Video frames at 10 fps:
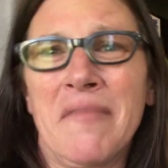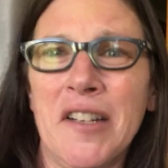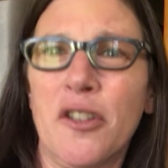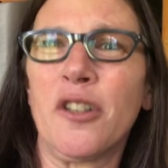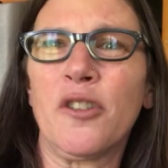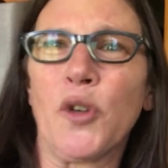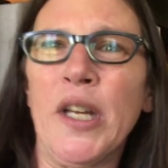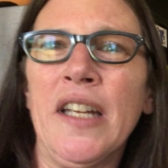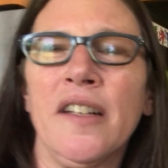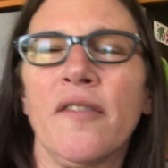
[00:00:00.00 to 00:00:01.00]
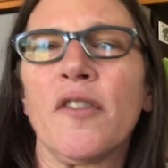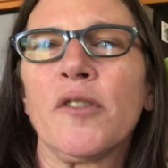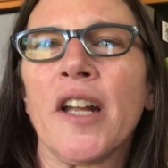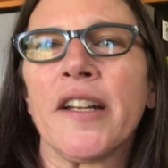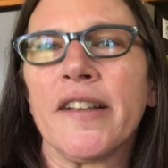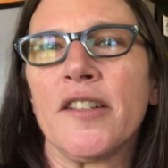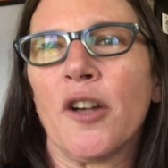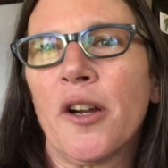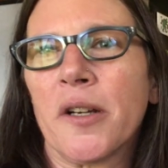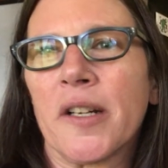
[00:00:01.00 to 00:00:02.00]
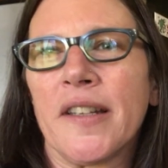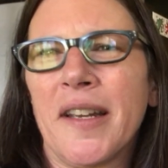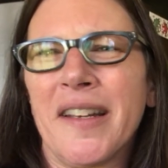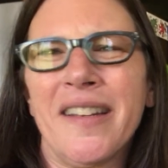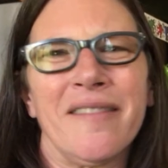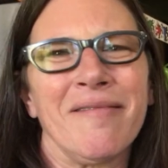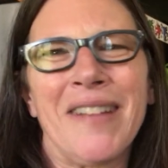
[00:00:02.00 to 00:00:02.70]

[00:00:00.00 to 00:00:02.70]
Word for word: they turn green if they're not in the dark and they get